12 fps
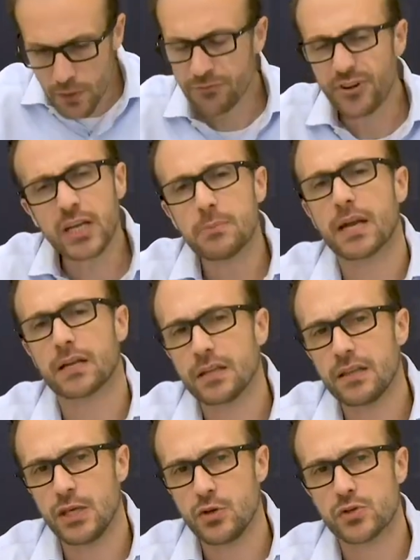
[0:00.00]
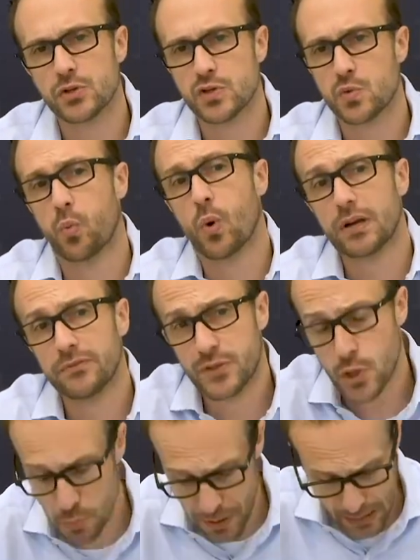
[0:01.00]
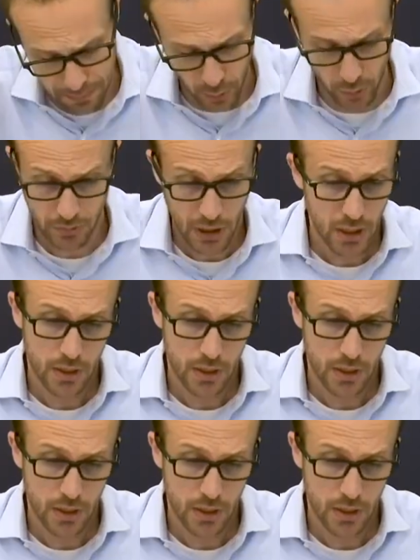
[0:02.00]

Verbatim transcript: Fundamentally, the user is one of two people.